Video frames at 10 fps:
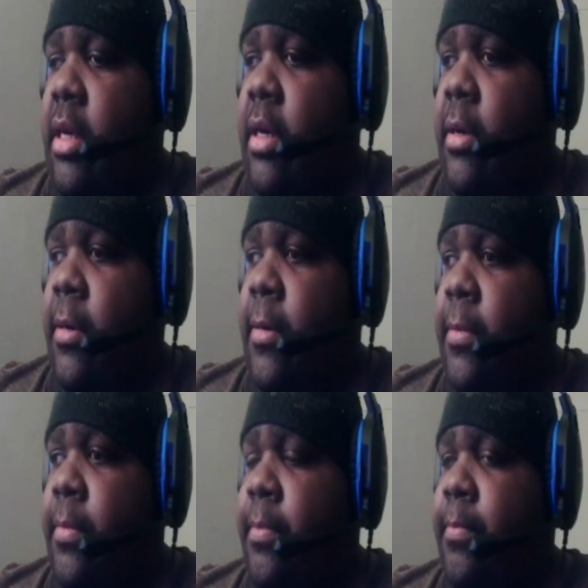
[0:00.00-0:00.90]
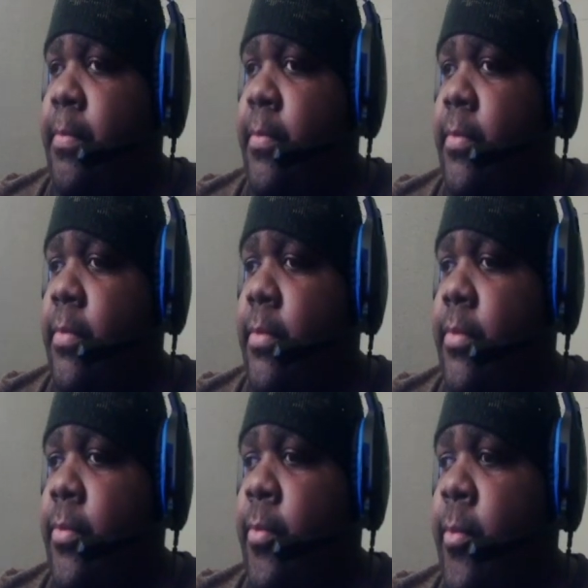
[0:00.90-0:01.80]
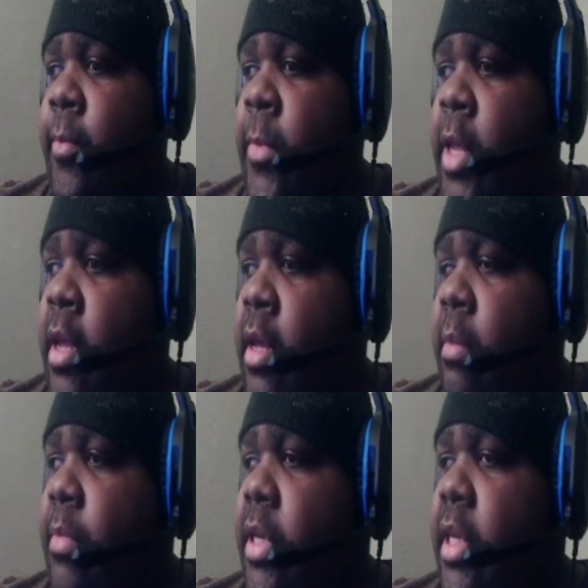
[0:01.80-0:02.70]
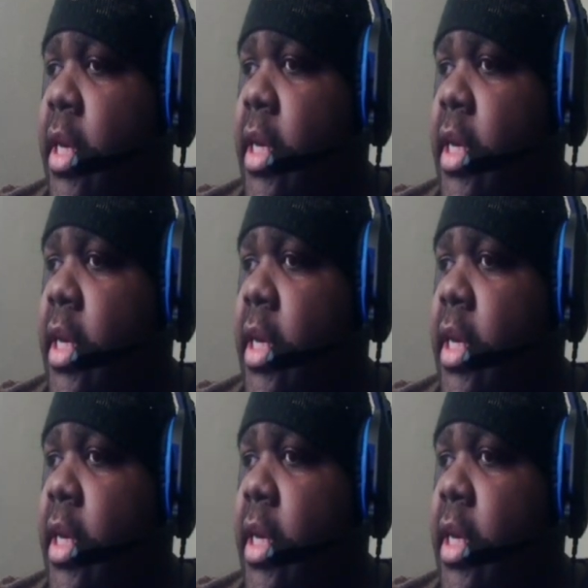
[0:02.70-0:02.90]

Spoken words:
But yeah,